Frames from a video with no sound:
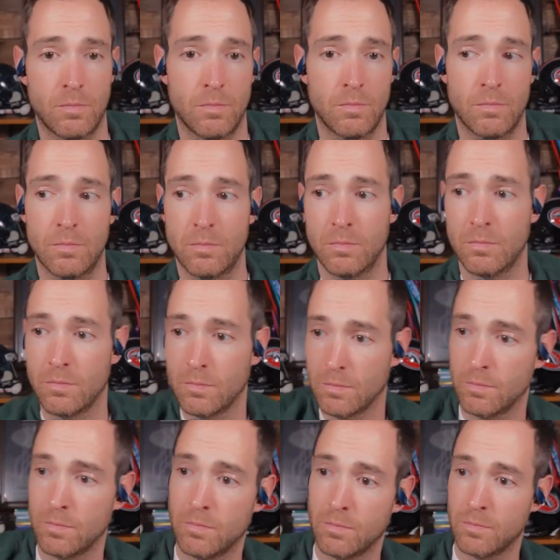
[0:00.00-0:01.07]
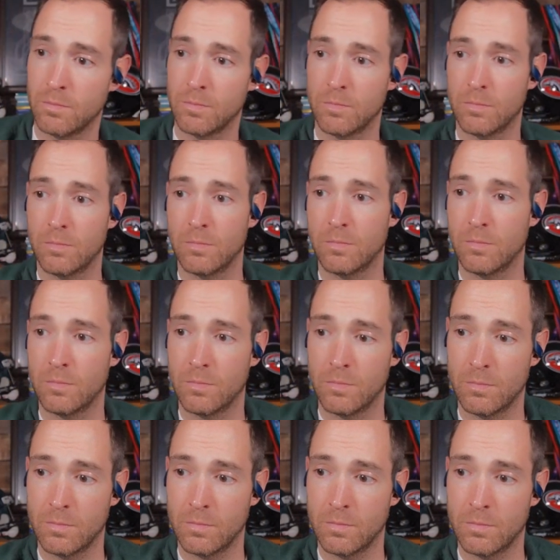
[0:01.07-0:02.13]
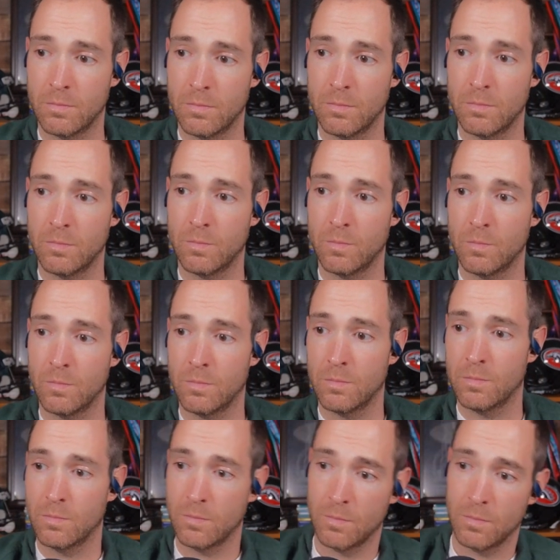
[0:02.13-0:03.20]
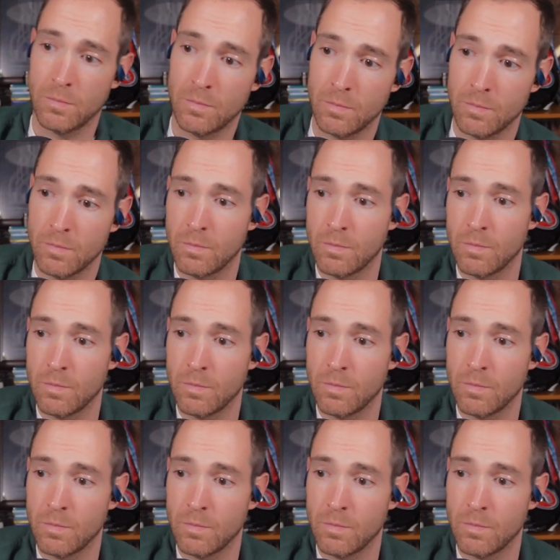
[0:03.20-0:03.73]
This person isn't speaking.